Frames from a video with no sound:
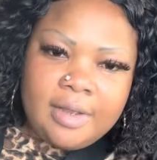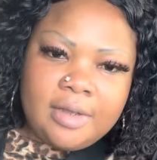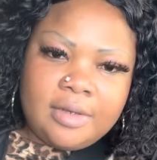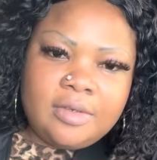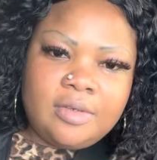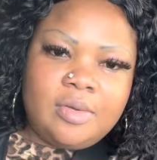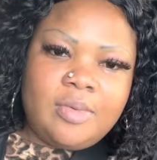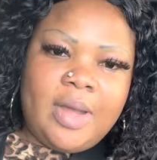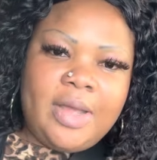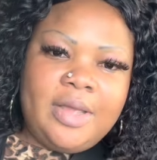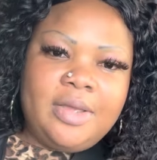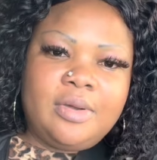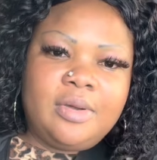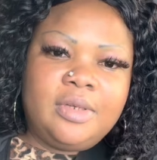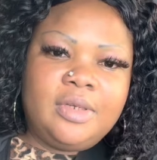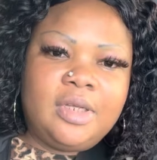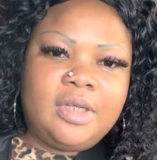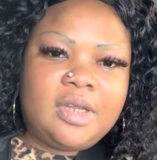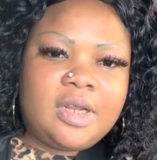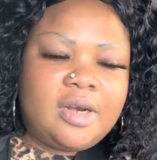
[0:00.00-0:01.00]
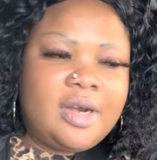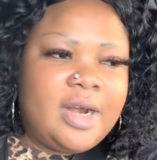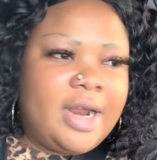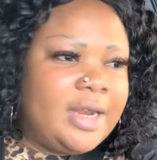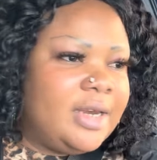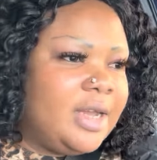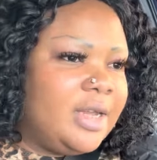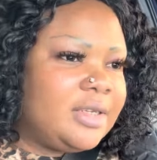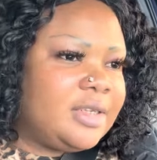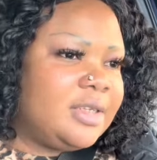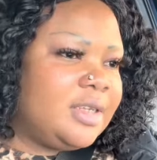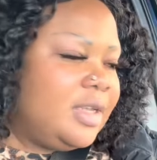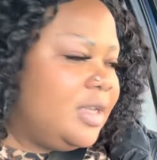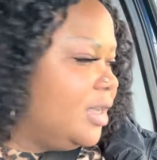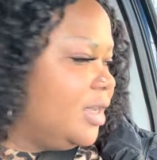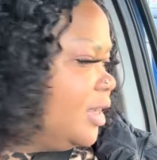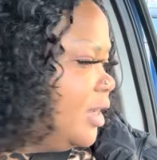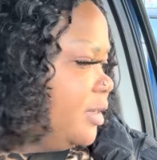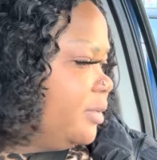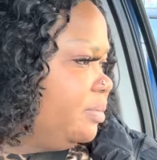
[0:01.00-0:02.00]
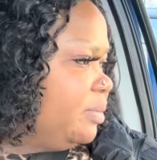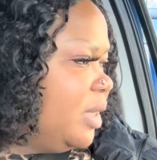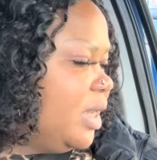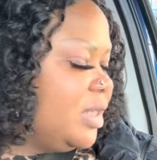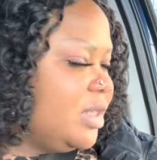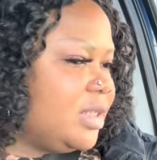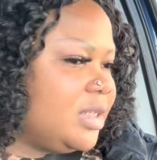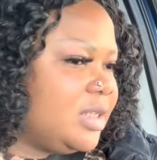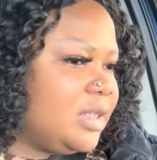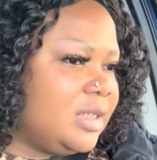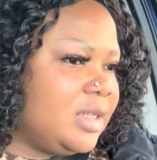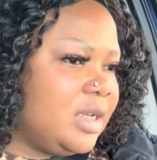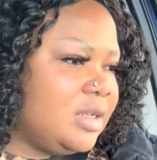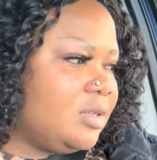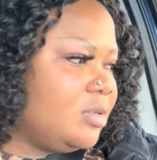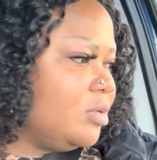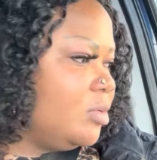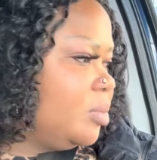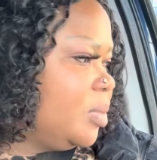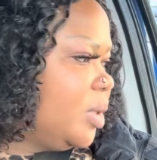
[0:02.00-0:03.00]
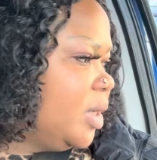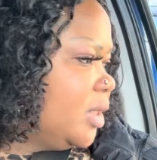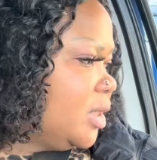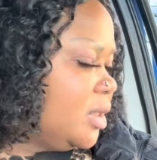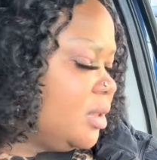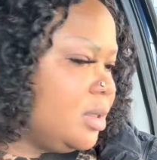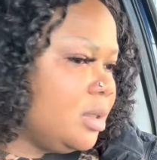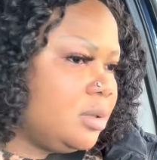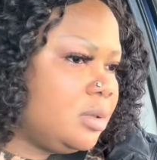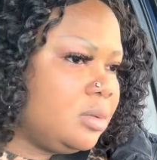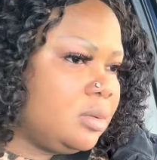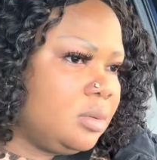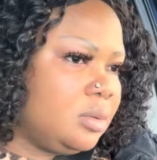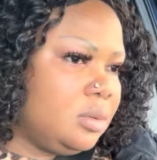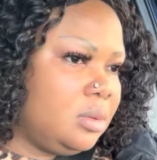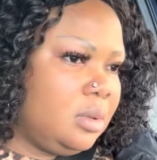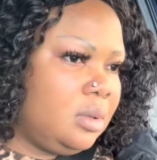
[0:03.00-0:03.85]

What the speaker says: So why you come to cry now? Say blessing and so blessing and so.